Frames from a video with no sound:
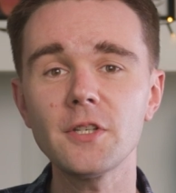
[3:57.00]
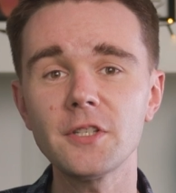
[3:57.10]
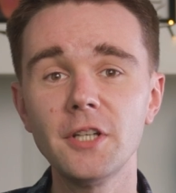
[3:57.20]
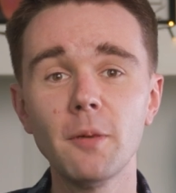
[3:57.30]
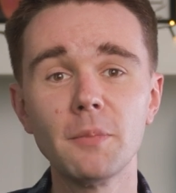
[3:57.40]

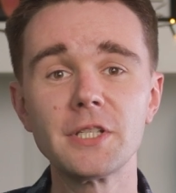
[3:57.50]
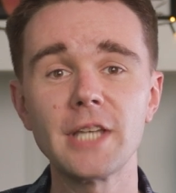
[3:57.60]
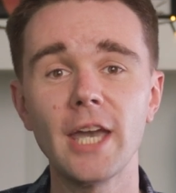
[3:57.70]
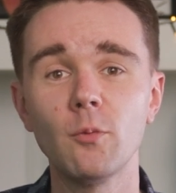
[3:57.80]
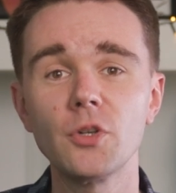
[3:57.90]
is a numbers
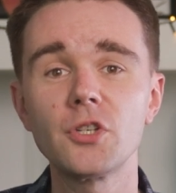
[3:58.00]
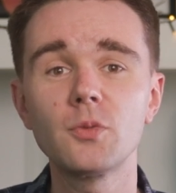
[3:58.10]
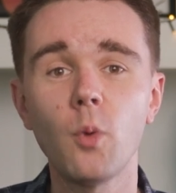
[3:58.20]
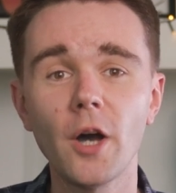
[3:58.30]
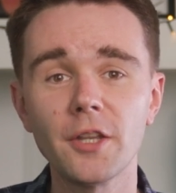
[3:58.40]
game, which
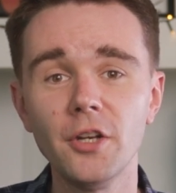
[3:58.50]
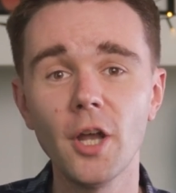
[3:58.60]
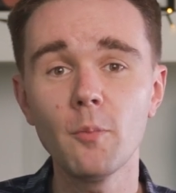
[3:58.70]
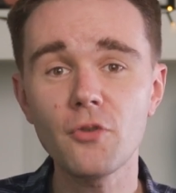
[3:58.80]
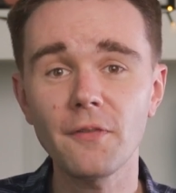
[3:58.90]
is why the
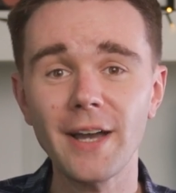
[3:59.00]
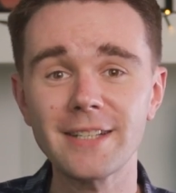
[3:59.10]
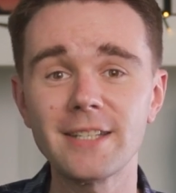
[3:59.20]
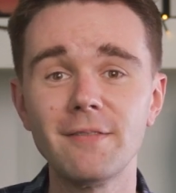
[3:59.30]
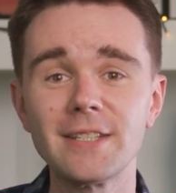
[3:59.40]
number of
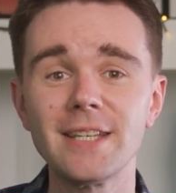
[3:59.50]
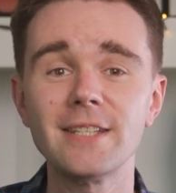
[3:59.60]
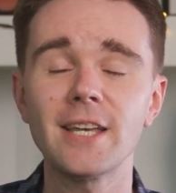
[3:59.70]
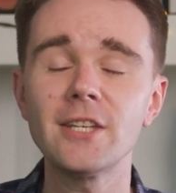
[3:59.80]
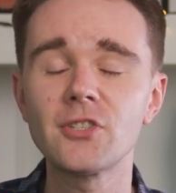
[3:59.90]

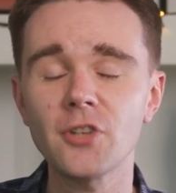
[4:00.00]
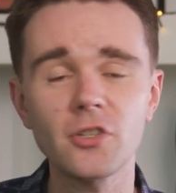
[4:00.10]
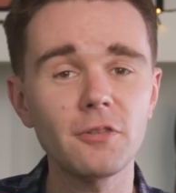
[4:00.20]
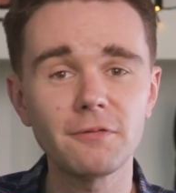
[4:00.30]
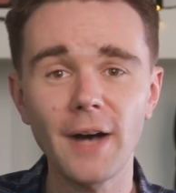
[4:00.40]
activities is
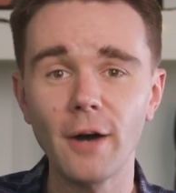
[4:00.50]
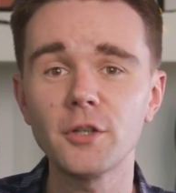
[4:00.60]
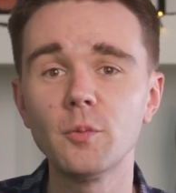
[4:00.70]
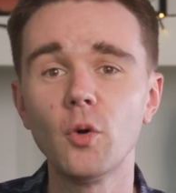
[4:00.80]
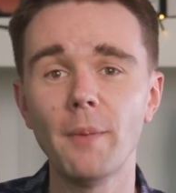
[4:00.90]
such a valuable